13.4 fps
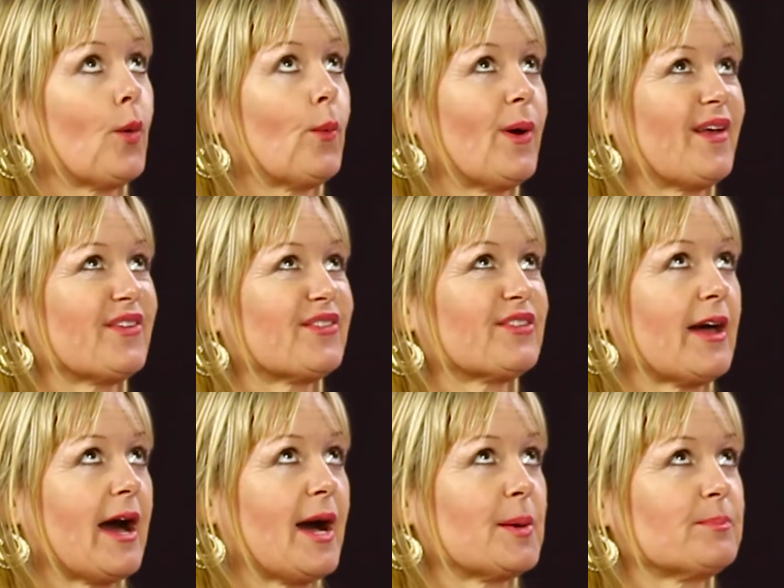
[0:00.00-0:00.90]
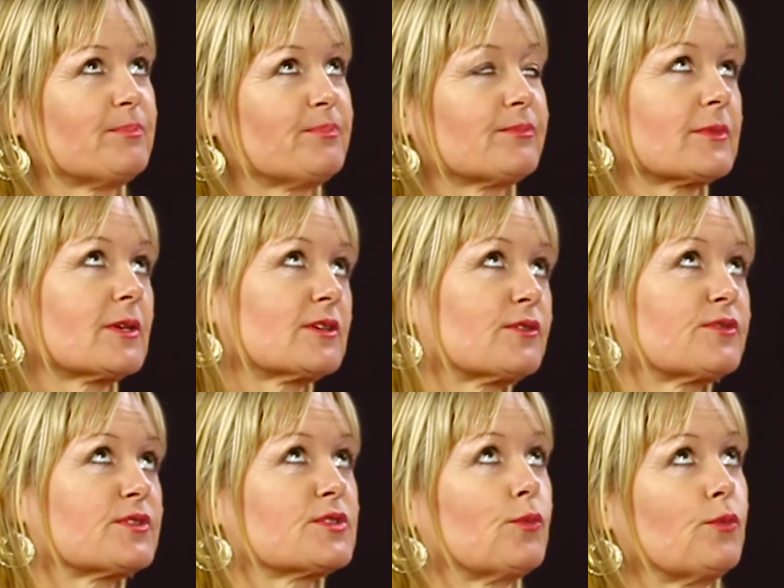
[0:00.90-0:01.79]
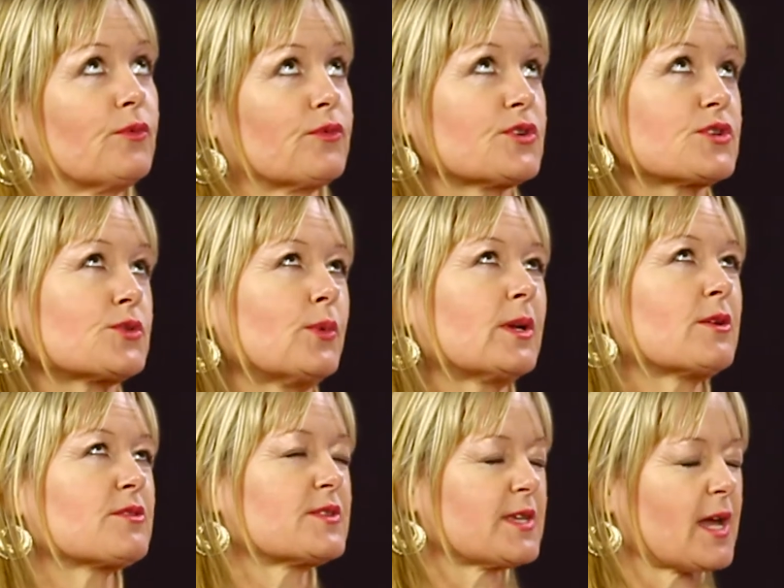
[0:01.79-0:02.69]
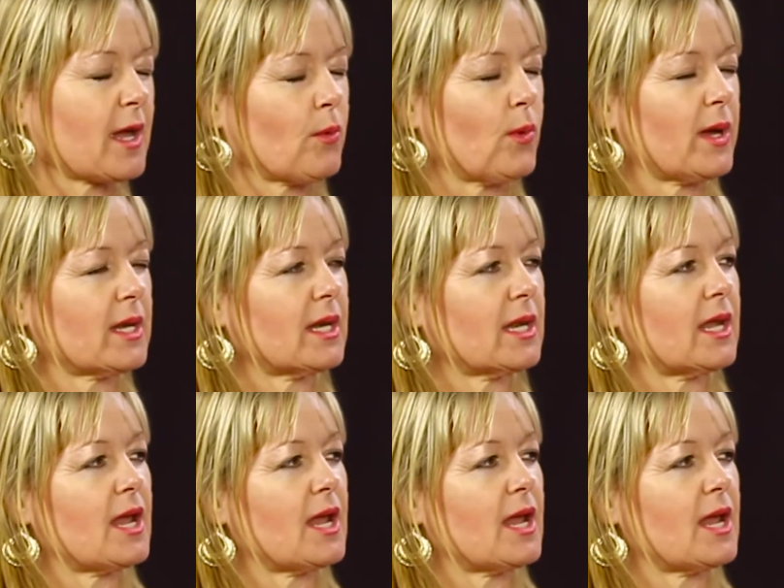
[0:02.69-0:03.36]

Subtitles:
was, I don't know if it's the first one or the second one,